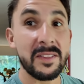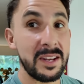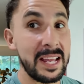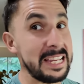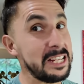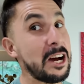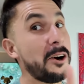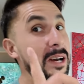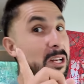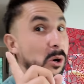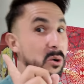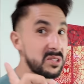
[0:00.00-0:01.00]
in the day. You know how I
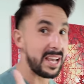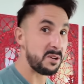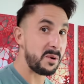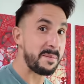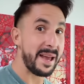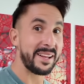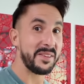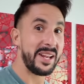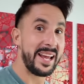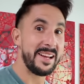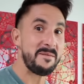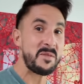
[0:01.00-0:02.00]
know it was signed way back in the
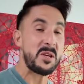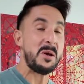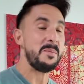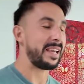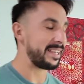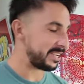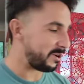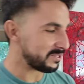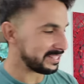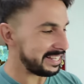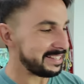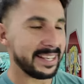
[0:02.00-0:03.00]
day? Because I
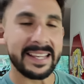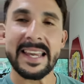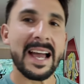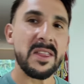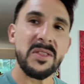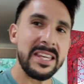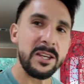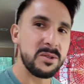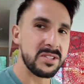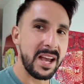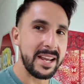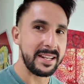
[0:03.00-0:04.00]
was, he's like, yeah, I think you
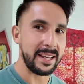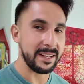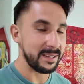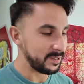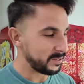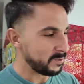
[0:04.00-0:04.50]
signed it.